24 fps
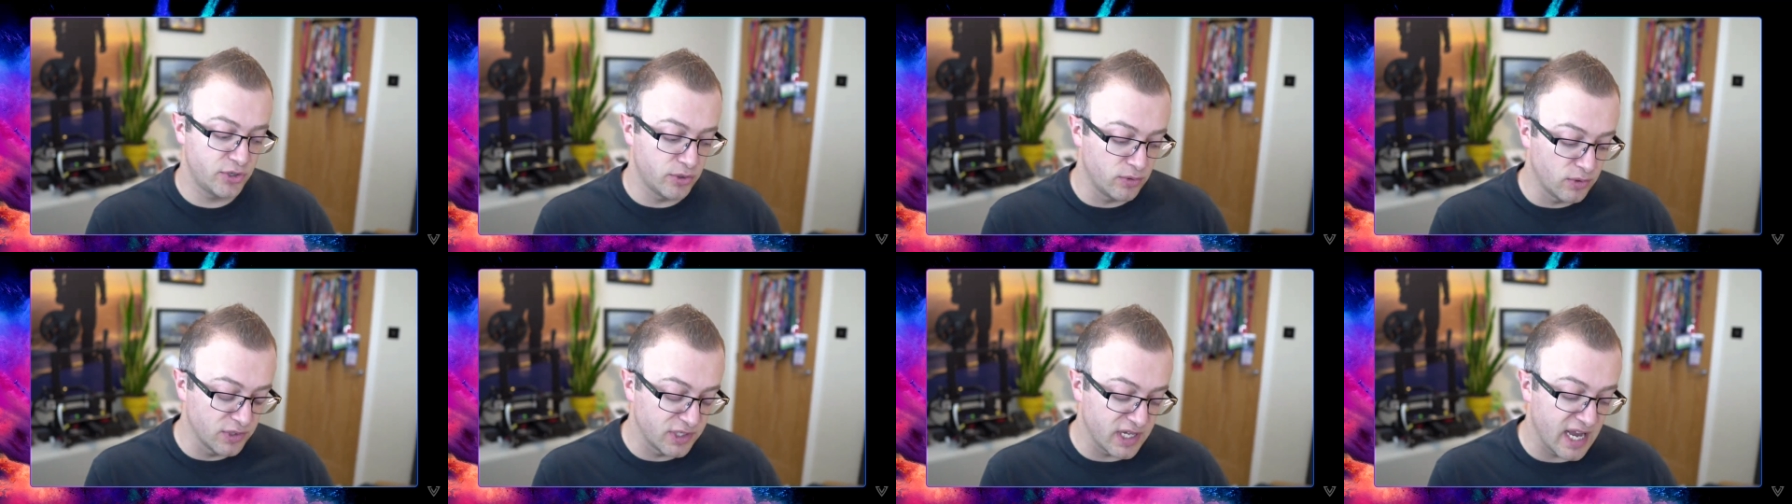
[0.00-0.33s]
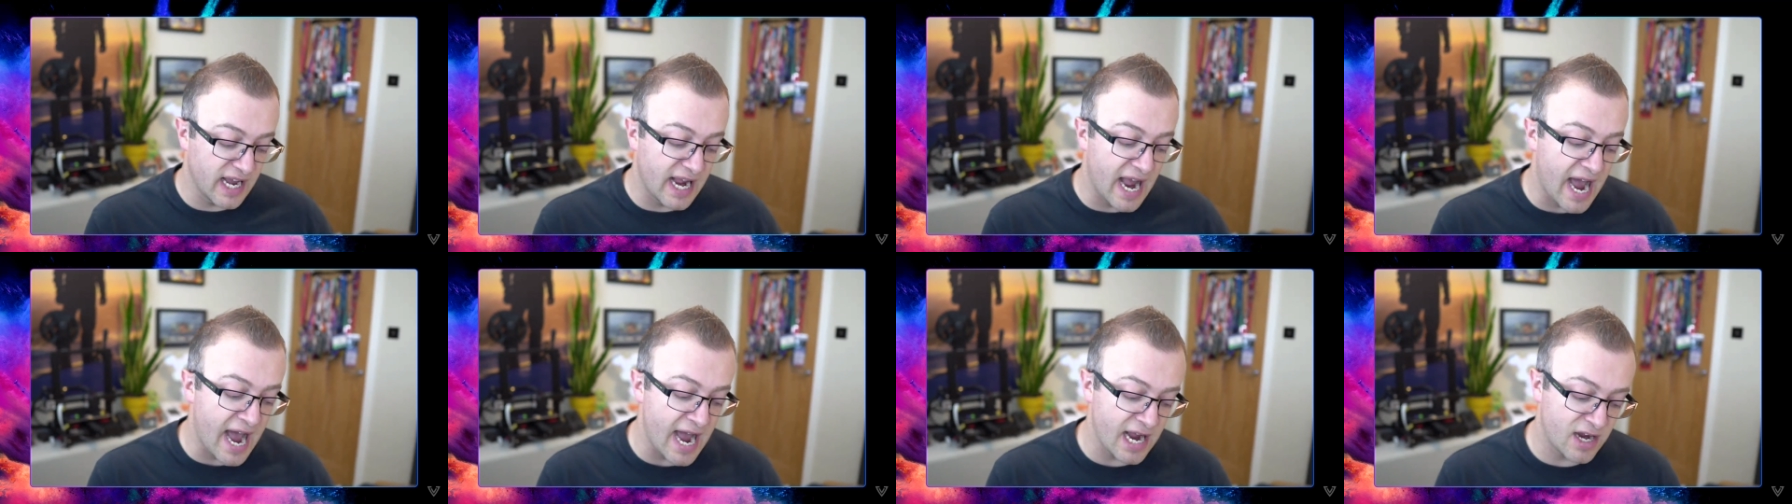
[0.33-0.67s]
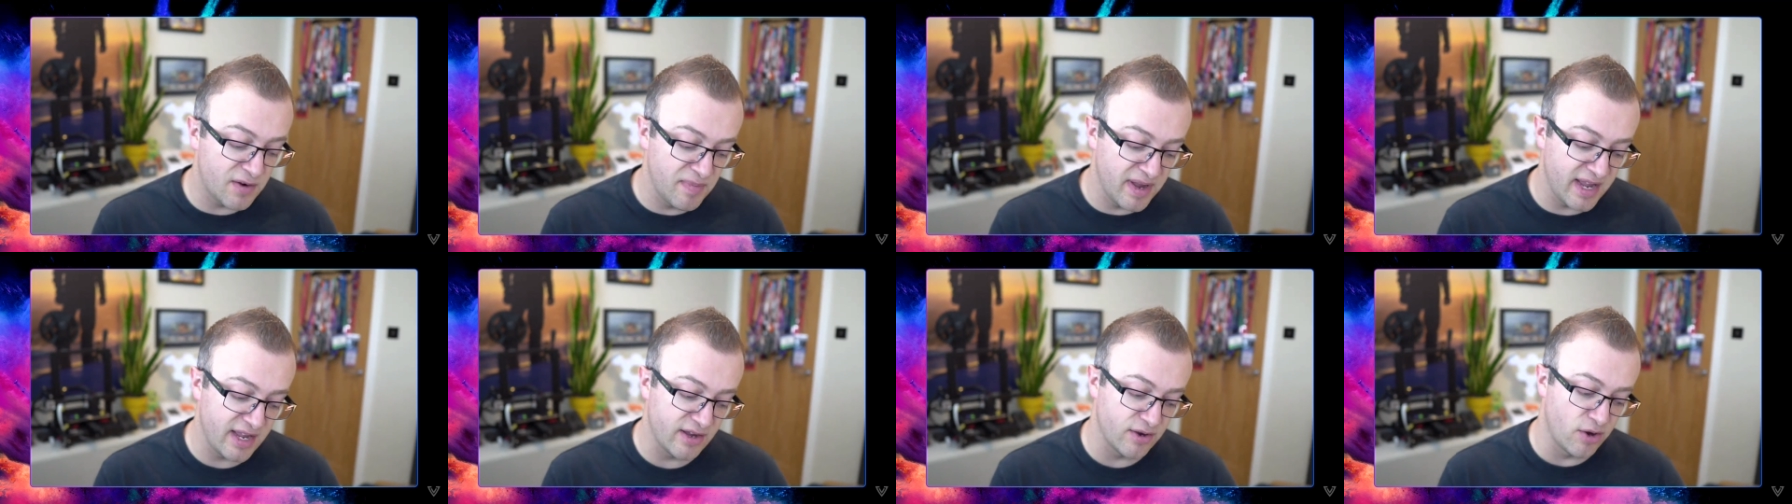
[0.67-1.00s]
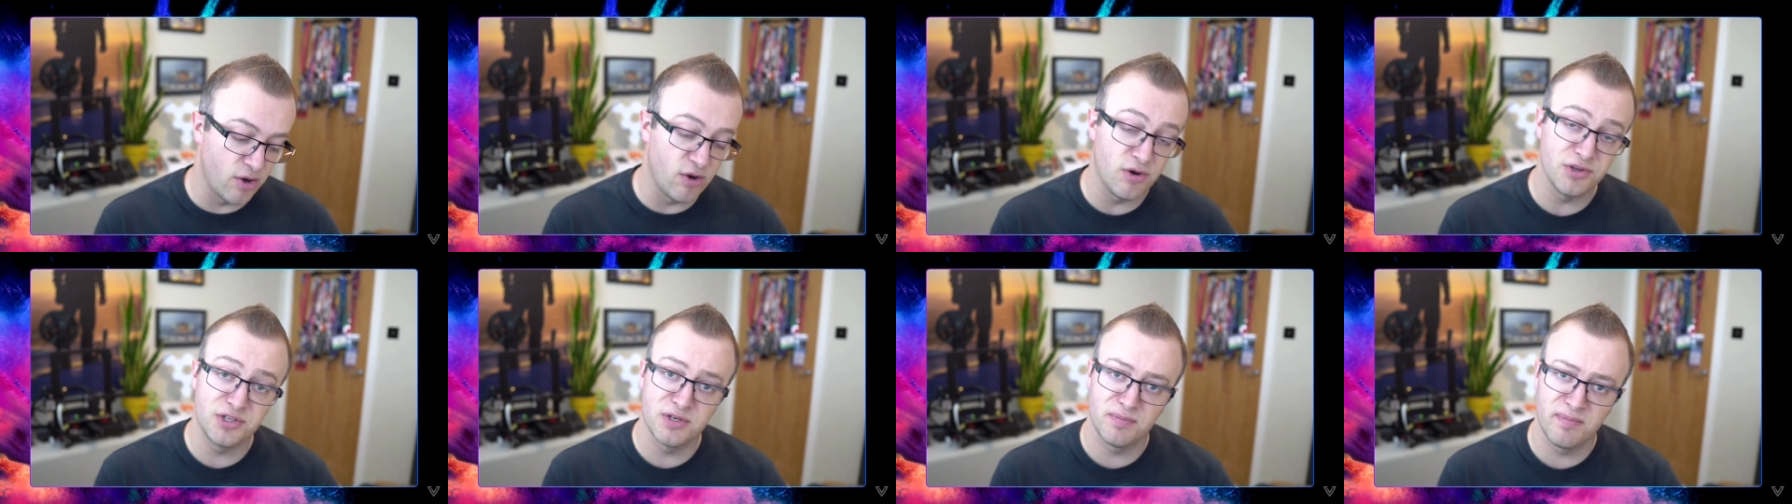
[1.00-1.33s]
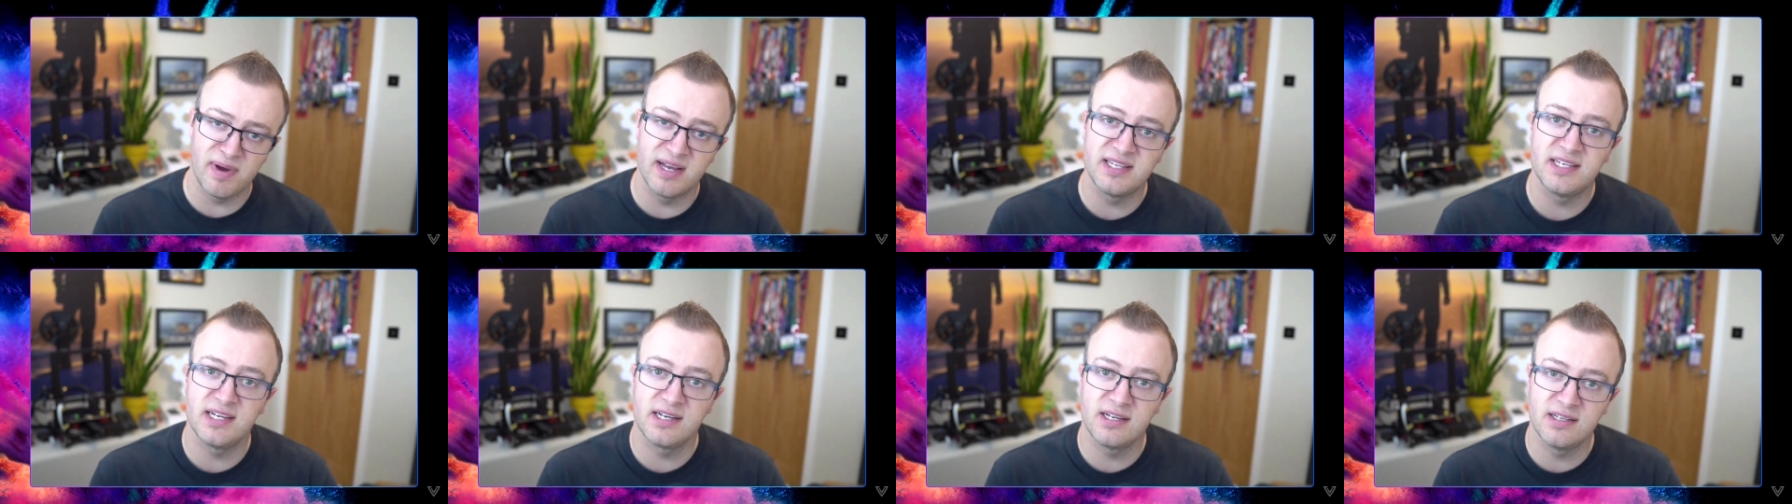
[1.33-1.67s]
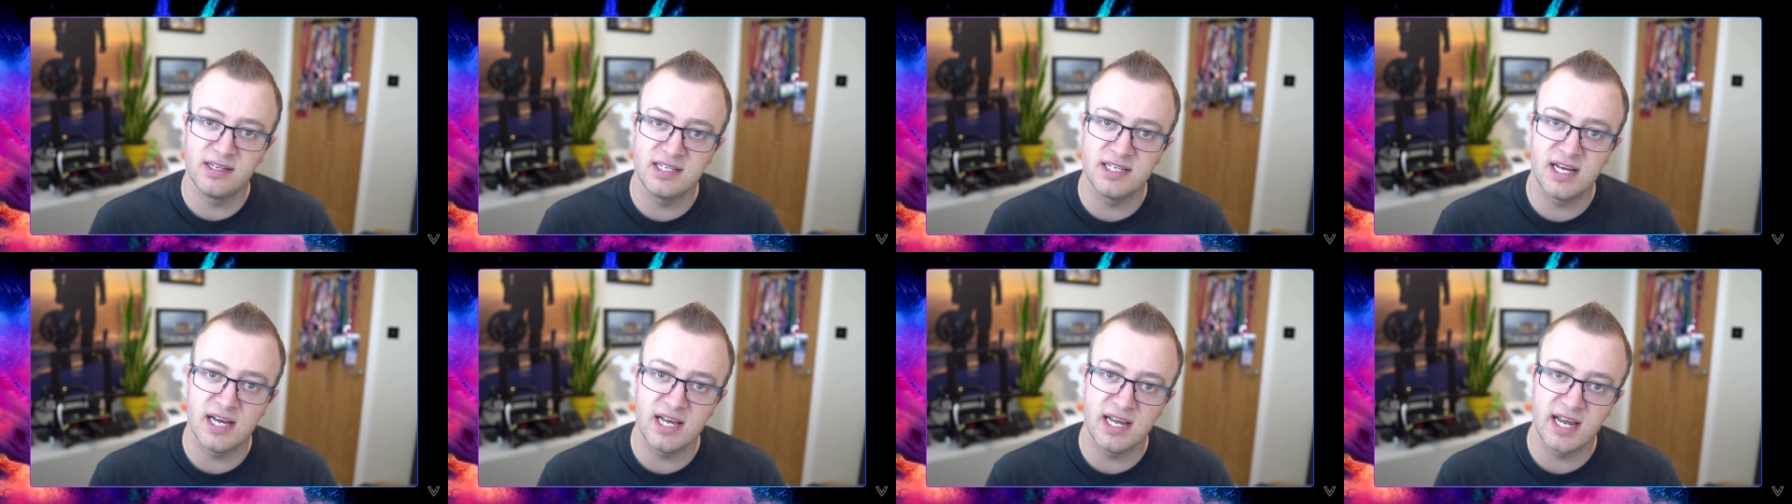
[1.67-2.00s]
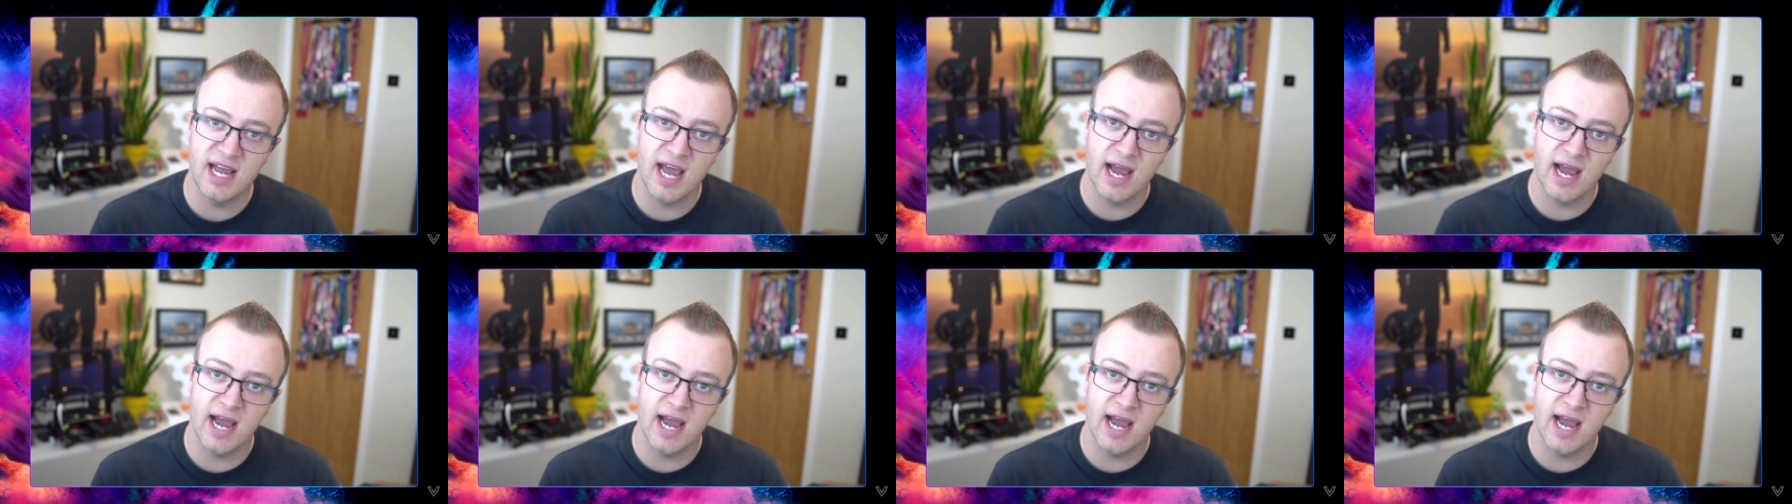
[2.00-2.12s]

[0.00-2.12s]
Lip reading: Tools like Acme automatically take